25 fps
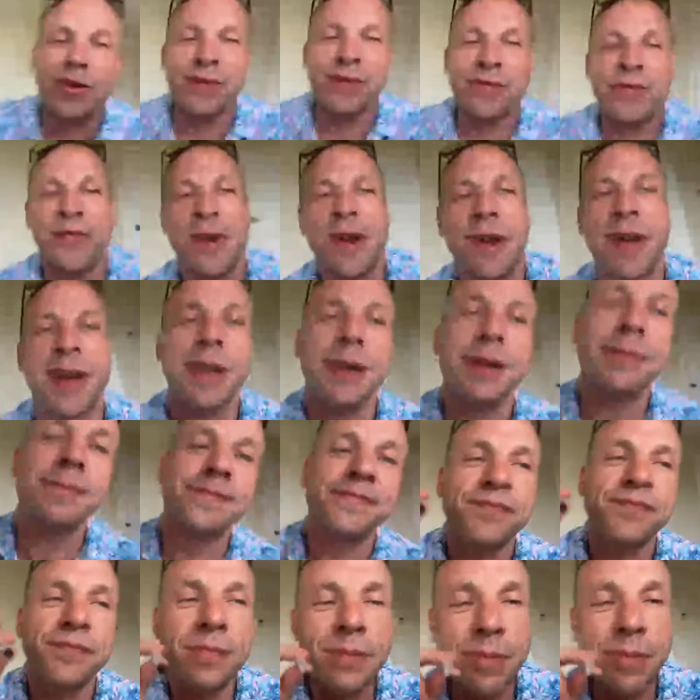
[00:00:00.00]
on the
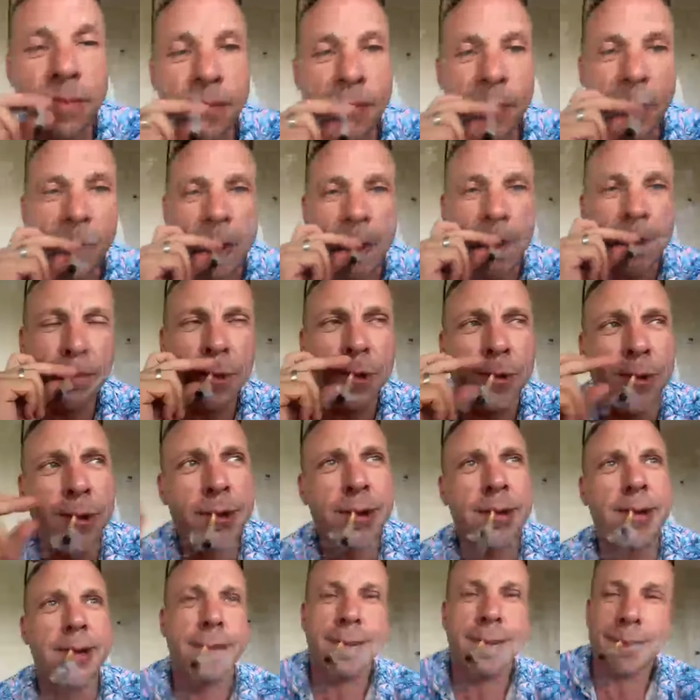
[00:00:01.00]
fucking
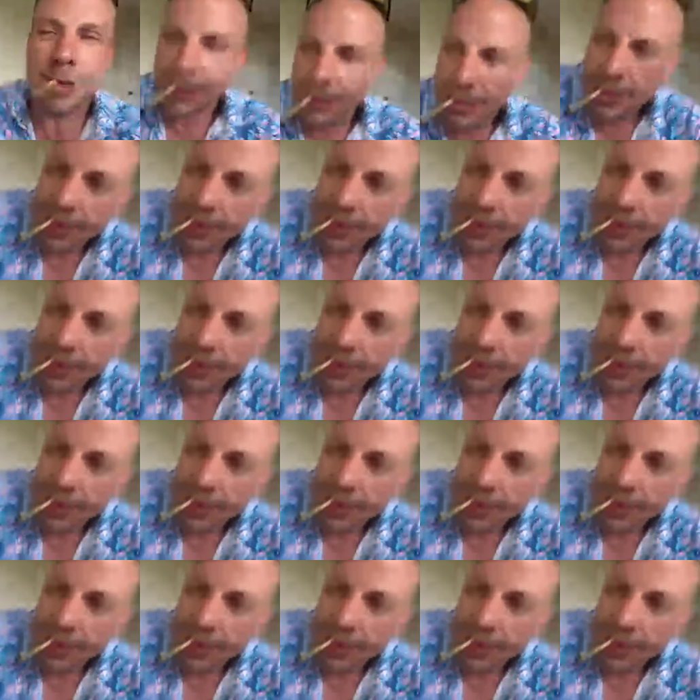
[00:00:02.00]
border there.